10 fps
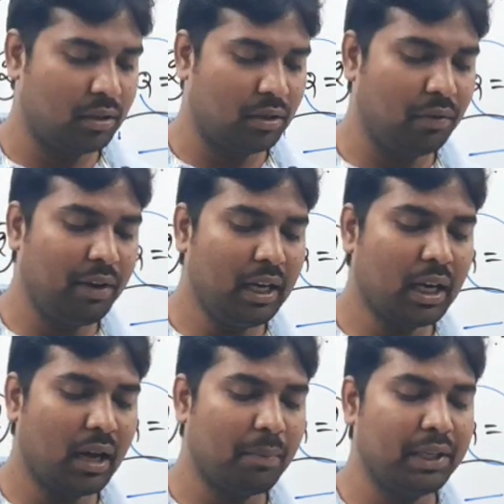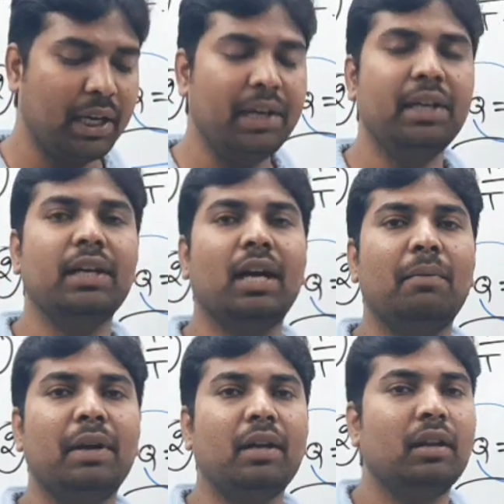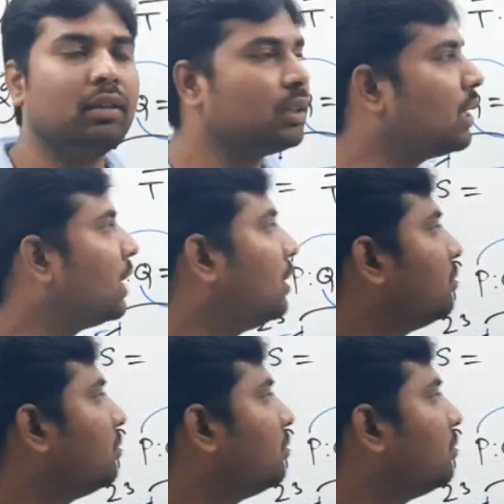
12, 18, 30?